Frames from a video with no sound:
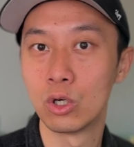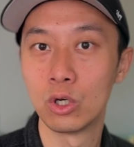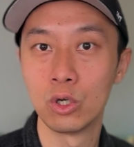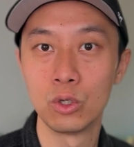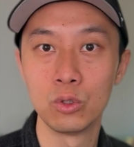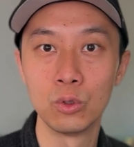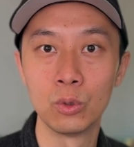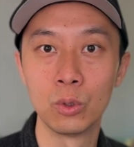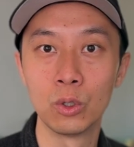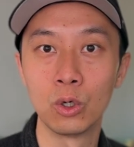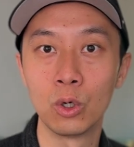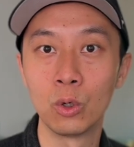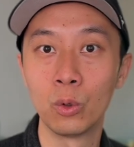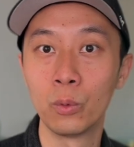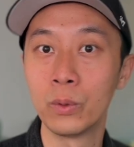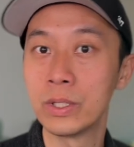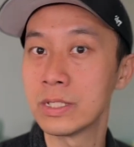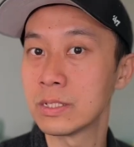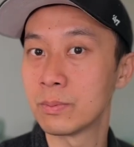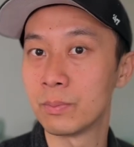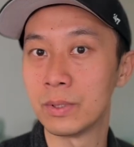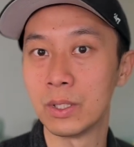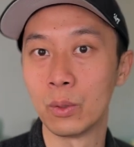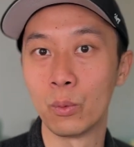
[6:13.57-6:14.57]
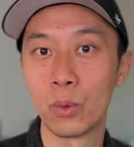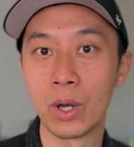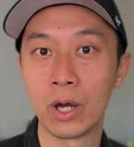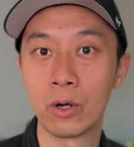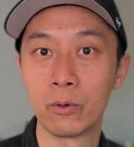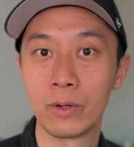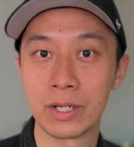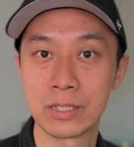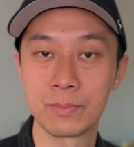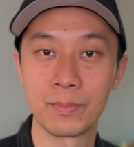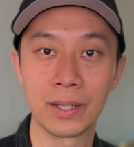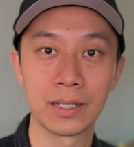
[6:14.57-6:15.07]
you will always be well
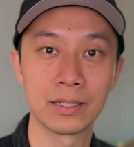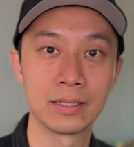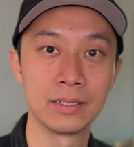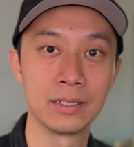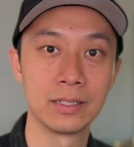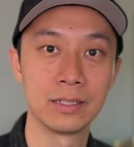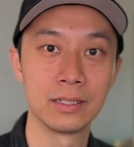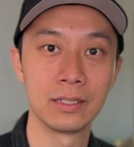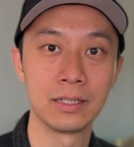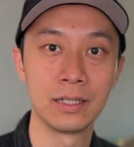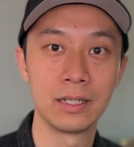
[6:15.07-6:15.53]
respected.